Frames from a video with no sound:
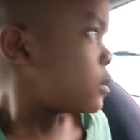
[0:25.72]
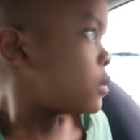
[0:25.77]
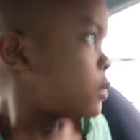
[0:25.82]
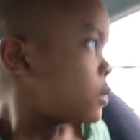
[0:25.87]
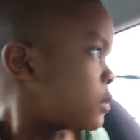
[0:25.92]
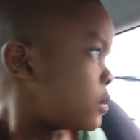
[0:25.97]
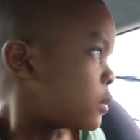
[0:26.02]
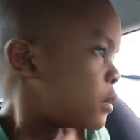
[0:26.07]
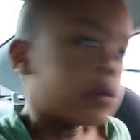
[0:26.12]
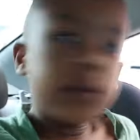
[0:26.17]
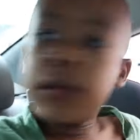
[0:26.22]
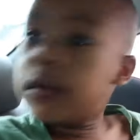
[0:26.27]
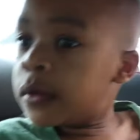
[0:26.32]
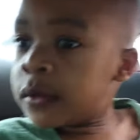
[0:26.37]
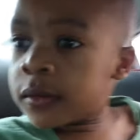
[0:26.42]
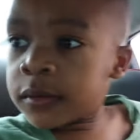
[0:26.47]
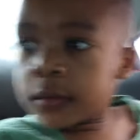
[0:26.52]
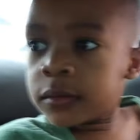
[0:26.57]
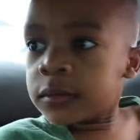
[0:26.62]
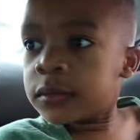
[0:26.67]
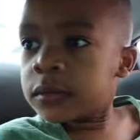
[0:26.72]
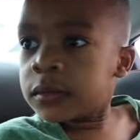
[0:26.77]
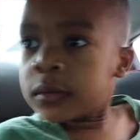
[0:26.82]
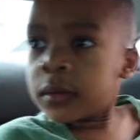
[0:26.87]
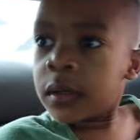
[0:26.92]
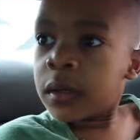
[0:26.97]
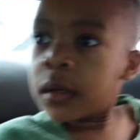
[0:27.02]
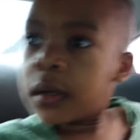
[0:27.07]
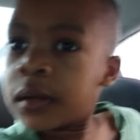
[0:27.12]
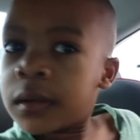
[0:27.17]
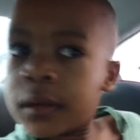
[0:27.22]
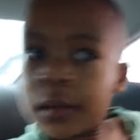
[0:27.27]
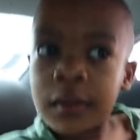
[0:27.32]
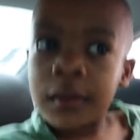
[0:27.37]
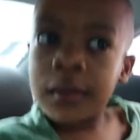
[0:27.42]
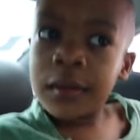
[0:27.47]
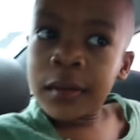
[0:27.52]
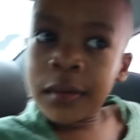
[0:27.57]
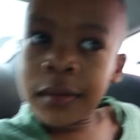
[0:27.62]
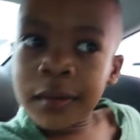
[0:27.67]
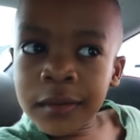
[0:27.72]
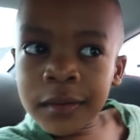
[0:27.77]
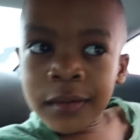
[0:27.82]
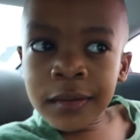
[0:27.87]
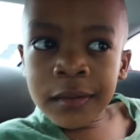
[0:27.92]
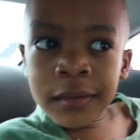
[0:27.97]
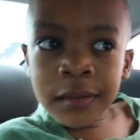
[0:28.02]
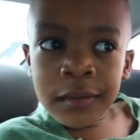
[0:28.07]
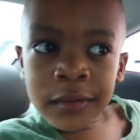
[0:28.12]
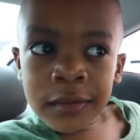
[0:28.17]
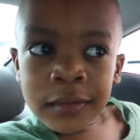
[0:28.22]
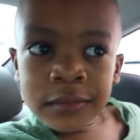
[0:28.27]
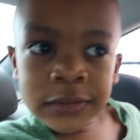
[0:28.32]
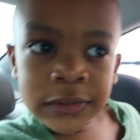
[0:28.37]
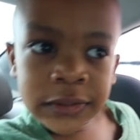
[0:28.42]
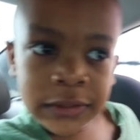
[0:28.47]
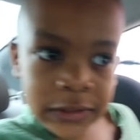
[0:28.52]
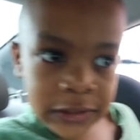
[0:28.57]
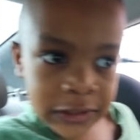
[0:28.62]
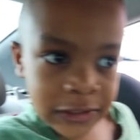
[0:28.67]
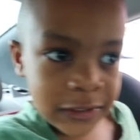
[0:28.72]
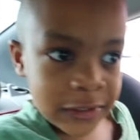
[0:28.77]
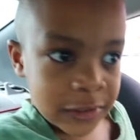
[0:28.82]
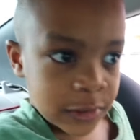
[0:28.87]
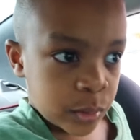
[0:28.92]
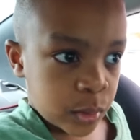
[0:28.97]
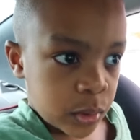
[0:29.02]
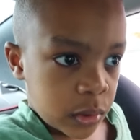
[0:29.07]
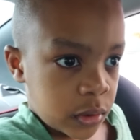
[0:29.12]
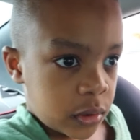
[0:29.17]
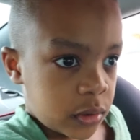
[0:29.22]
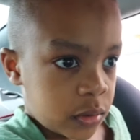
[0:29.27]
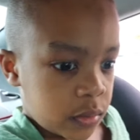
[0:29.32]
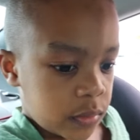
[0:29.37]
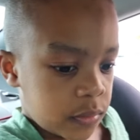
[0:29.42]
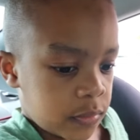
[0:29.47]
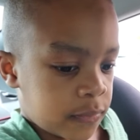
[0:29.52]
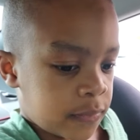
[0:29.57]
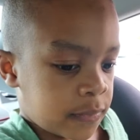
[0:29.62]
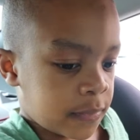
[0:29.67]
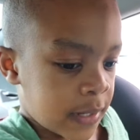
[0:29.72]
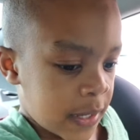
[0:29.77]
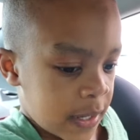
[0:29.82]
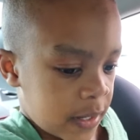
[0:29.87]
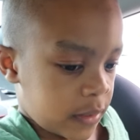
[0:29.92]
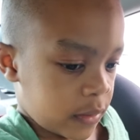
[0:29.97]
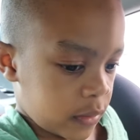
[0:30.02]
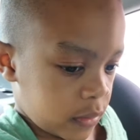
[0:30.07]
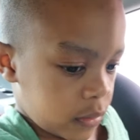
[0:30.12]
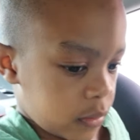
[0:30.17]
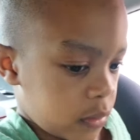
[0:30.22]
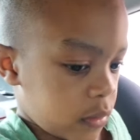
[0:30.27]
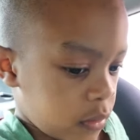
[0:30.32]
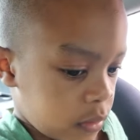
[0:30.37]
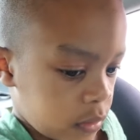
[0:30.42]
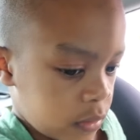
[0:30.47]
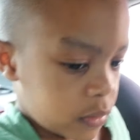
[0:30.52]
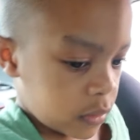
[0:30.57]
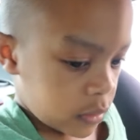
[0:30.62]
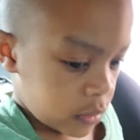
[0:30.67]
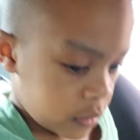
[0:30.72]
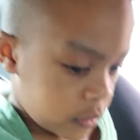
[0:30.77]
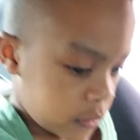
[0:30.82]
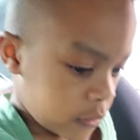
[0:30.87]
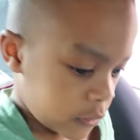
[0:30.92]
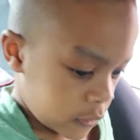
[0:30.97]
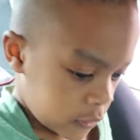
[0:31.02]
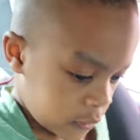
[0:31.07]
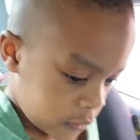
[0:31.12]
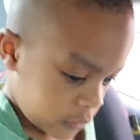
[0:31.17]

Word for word: at me. Look at huh? me. How was school today? No, it's been now that I'm asking you now.